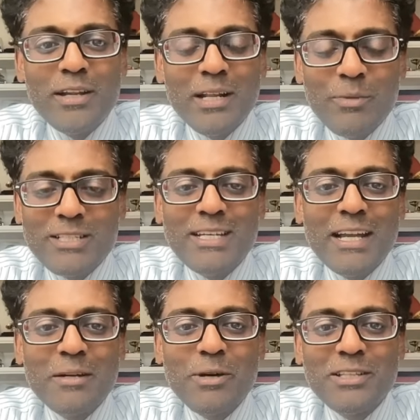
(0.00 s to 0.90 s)
And I'm
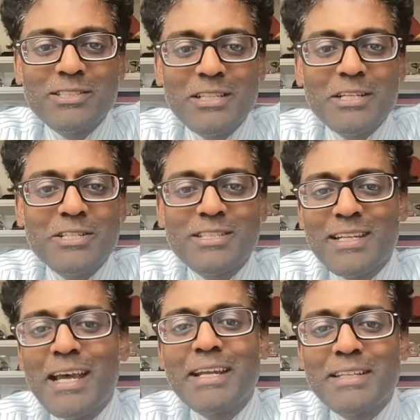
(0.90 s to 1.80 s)
excited about the selection
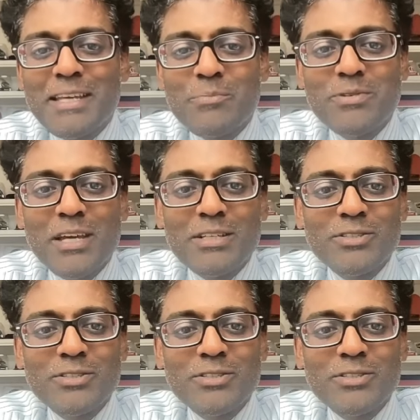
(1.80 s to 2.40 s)
tonight in the NBA.